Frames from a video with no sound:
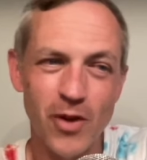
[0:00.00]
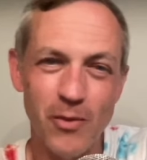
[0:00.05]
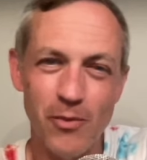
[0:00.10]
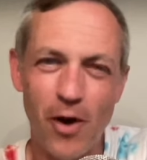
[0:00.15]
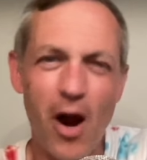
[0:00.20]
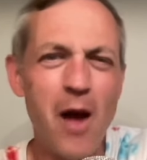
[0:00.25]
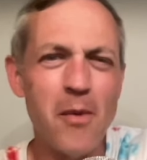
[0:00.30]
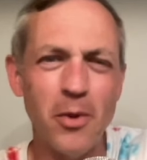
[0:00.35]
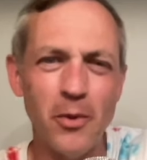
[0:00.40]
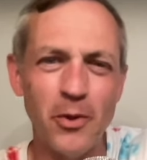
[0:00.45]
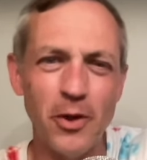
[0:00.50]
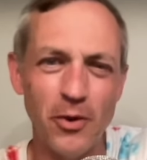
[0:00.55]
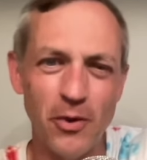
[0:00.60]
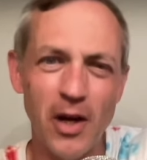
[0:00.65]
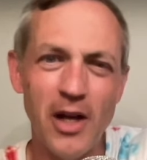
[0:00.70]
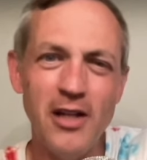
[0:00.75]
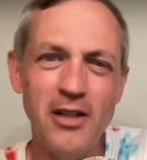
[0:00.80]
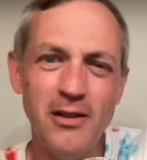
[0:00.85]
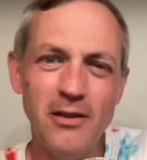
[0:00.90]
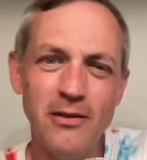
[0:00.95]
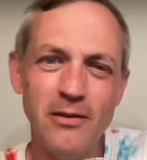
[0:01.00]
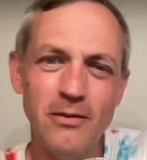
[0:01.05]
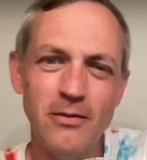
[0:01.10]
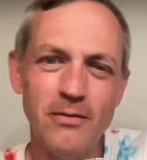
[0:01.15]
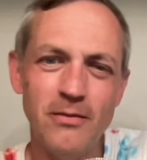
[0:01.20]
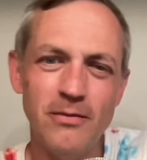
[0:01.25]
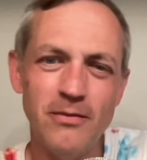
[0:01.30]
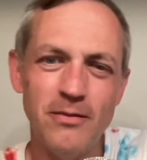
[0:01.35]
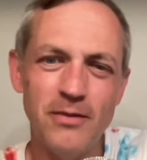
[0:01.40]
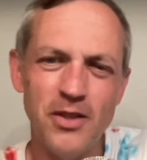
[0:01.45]
Probably, right?
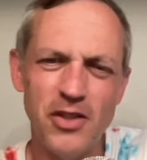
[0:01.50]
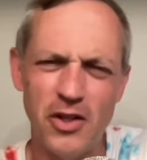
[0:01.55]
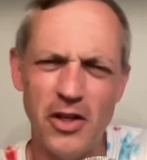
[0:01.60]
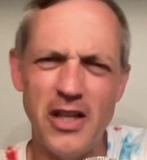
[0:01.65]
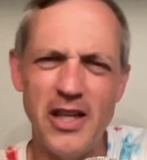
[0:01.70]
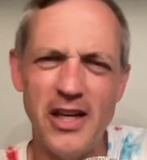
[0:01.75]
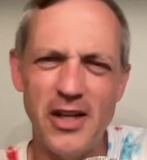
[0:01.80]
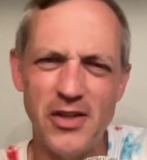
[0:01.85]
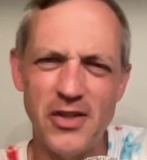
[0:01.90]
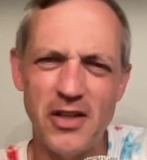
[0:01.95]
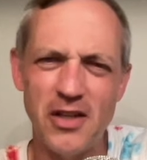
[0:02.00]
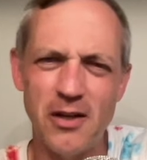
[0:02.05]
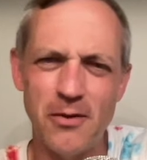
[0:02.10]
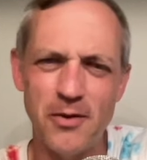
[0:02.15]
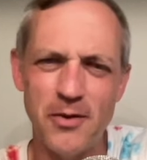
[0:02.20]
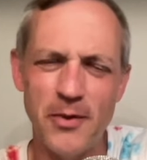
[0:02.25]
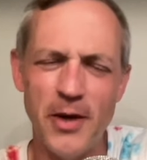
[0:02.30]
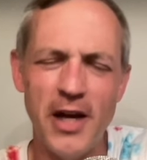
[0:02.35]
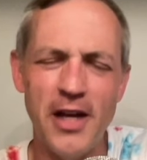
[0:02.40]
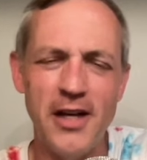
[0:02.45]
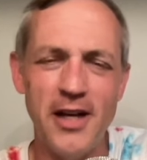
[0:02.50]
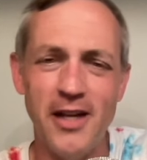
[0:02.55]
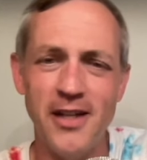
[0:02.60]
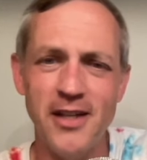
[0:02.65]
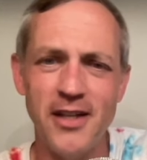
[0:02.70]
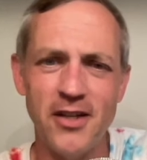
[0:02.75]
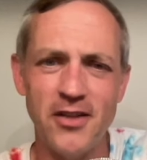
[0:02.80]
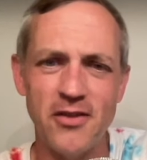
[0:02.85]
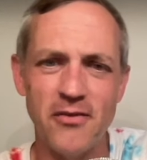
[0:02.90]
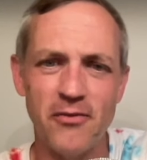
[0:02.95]
Is there anything else that comes to mind?
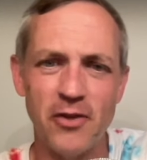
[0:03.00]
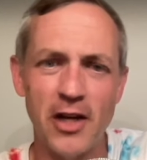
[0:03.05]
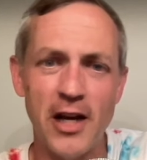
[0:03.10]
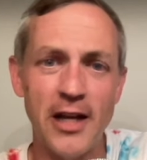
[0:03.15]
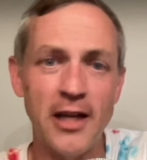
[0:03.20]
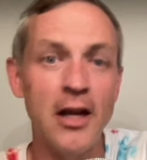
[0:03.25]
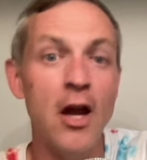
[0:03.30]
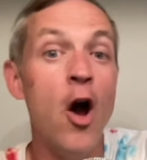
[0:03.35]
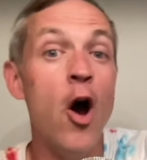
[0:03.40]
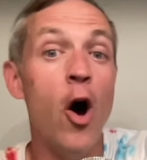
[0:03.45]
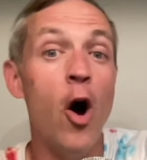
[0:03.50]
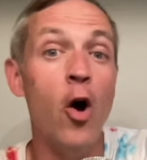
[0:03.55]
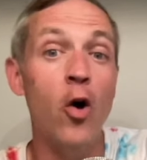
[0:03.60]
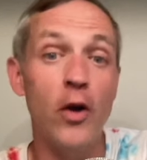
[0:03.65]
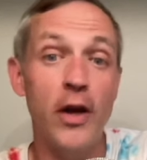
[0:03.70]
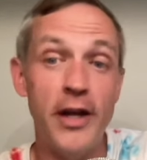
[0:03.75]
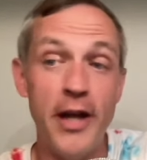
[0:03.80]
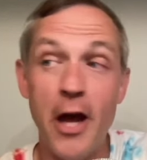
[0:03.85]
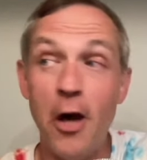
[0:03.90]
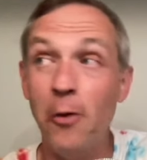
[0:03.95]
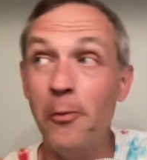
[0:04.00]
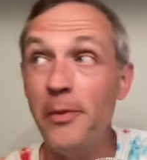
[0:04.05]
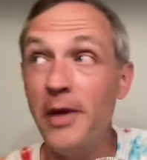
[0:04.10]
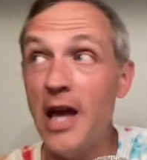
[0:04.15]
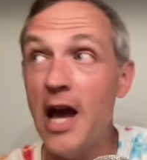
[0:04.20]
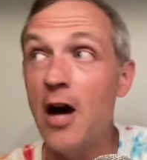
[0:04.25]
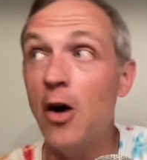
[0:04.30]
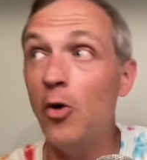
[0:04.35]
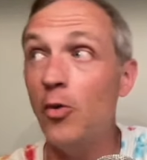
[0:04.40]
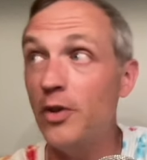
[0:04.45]
Anything else I'm forgetting? Oh, and help
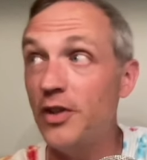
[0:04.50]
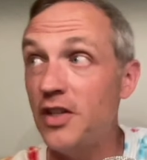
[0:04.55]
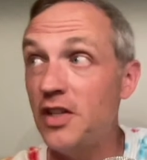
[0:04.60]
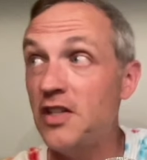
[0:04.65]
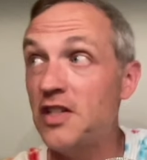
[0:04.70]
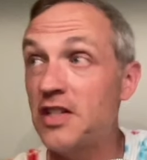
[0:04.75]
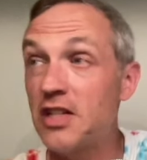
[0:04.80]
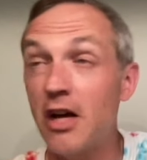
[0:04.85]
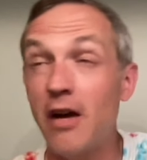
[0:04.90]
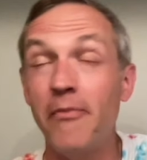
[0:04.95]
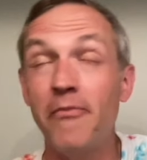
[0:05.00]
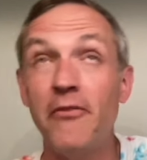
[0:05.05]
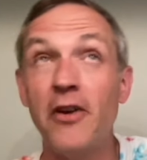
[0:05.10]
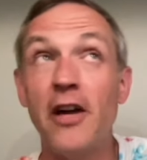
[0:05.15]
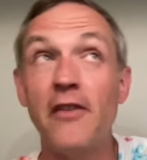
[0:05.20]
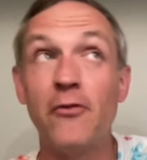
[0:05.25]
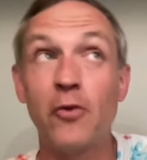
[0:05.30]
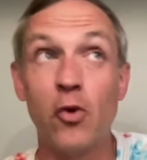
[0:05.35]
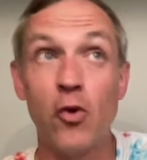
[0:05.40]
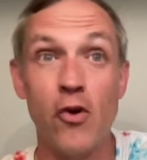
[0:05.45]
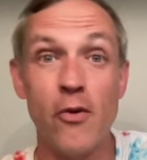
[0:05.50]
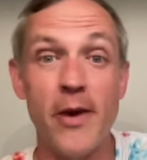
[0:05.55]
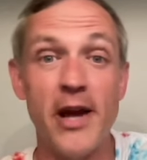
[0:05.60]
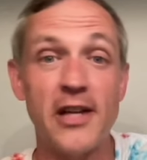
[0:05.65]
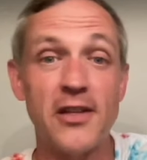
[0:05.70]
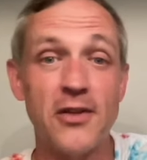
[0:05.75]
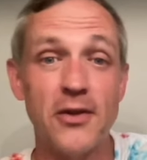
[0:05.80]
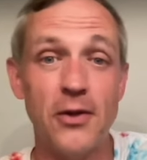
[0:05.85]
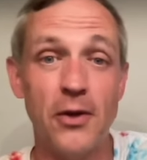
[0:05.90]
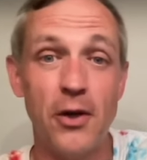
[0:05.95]
me out with this top five
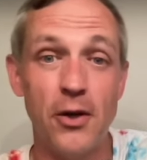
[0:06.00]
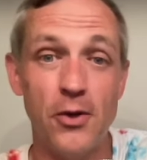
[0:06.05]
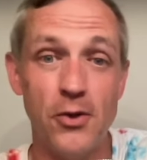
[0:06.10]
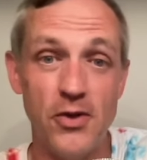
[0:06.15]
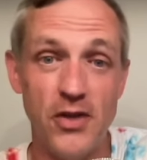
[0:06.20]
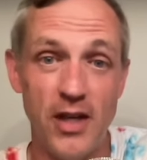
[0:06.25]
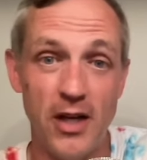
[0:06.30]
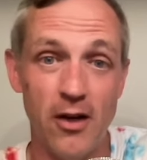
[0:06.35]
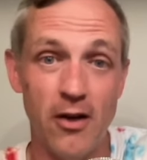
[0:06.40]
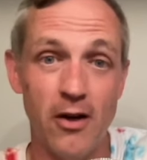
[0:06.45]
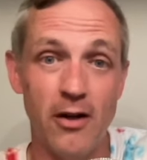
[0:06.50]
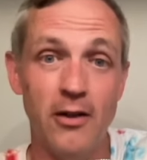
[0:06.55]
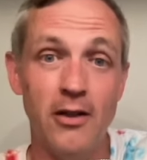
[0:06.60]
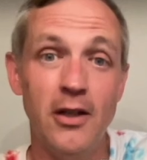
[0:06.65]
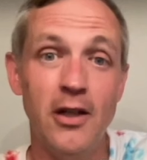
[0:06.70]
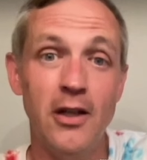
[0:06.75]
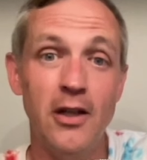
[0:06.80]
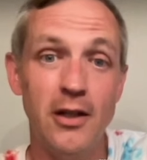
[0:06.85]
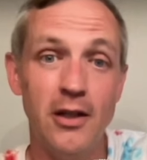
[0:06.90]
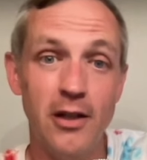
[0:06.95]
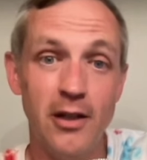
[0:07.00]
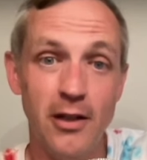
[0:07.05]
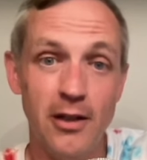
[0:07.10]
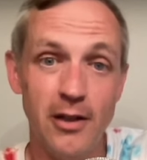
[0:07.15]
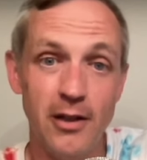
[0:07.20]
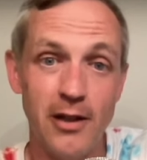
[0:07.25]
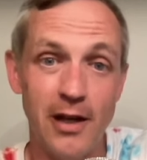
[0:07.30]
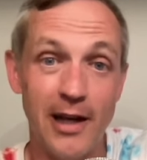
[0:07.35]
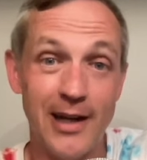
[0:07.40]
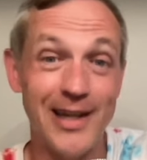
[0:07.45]
quarterbacks in the Narduzzi era.
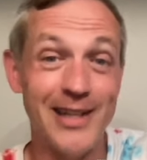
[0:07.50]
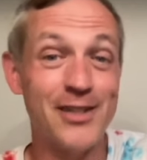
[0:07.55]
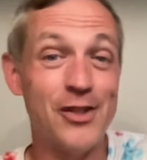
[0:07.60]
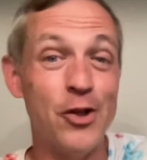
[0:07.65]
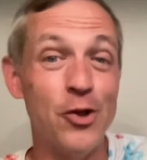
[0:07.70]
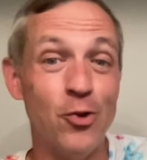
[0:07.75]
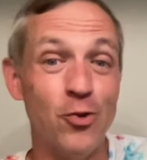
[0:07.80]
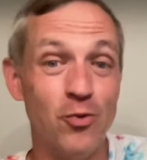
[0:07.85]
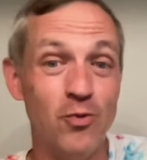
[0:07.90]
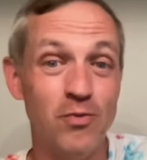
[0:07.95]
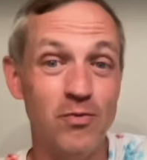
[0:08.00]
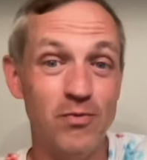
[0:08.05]
I got two.